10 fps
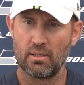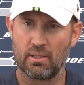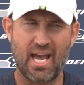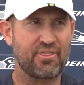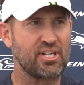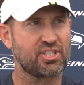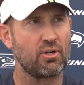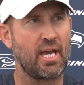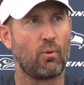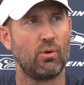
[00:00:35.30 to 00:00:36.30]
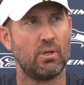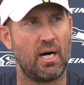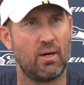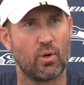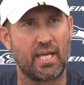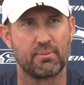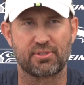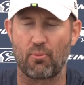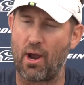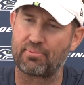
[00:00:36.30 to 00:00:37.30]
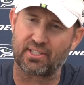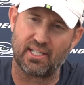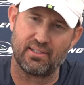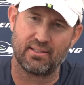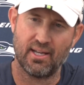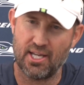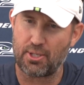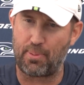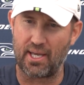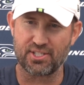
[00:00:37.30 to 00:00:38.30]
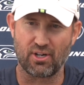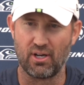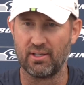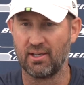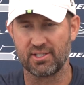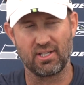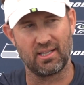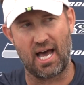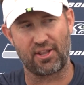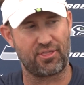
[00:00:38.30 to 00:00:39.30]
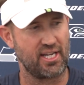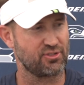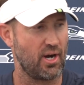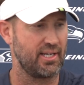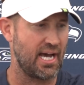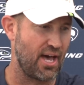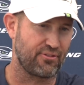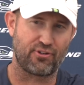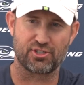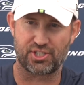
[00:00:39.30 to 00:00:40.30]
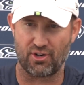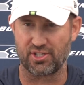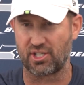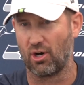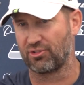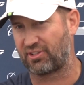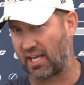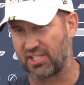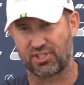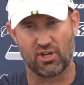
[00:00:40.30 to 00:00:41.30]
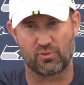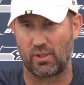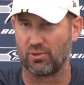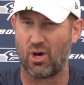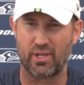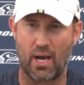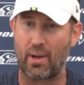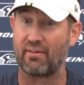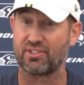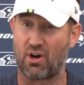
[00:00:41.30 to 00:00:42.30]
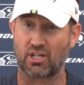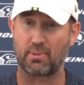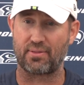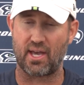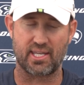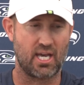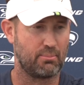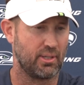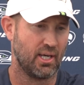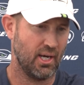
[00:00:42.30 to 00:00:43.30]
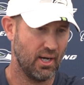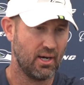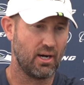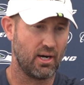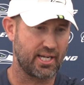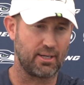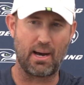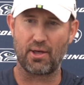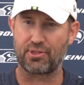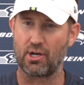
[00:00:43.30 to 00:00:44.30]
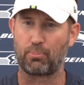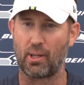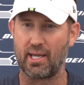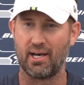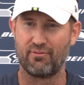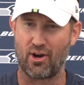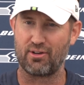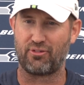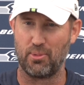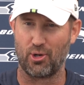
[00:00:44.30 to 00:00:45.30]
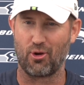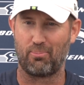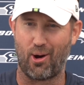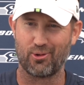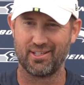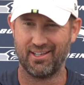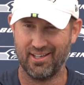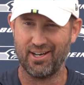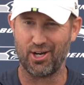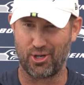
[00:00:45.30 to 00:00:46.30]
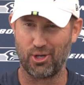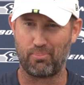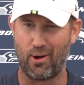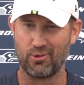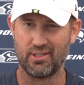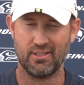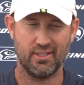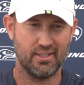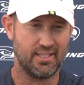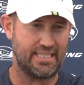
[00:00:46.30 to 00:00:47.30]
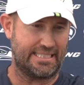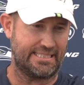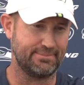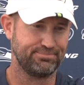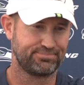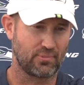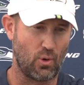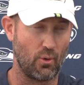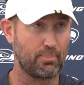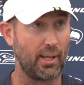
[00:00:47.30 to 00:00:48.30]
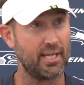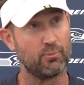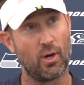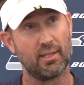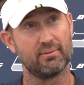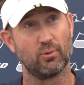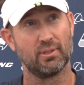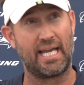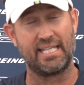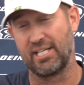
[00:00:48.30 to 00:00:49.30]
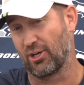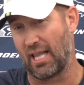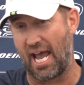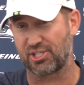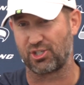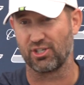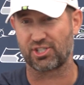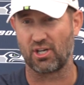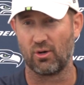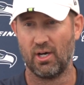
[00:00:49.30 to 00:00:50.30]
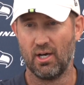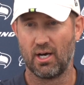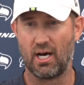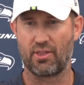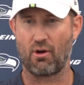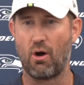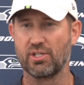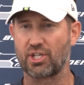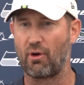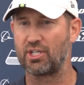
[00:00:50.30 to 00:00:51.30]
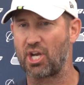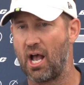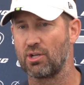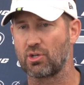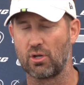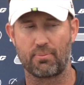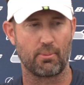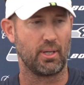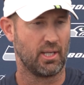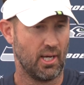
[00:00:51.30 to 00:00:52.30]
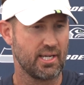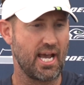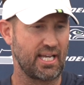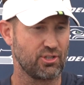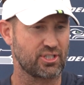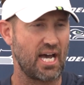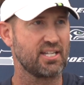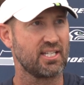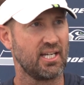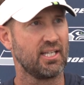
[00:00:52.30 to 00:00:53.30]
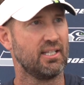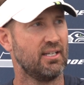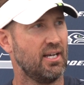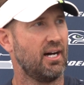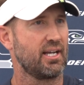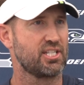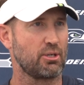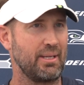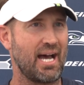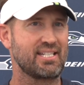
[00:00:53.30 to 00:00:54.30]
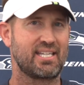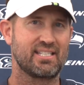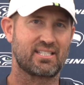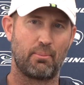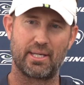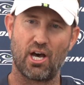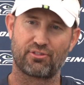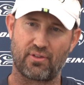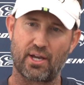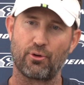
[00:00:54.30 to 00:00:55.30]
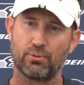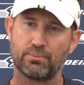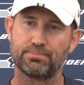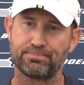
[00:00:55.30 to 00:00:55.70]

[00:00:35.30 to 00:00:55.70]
Yeah, I think so. Yeah, we'll get him some reps again. Depends on a lot of things, right? How the first series goes, second series, we don't know yet. We haven't talked about that yet, but get them out there, play a very familiar opponent, a good opponent. Well, we played them, late in the year last year, so they're always a great challenge going up there. But, yeah, get those guys in, and, again, it's going to be nice to hit somebody else for that group.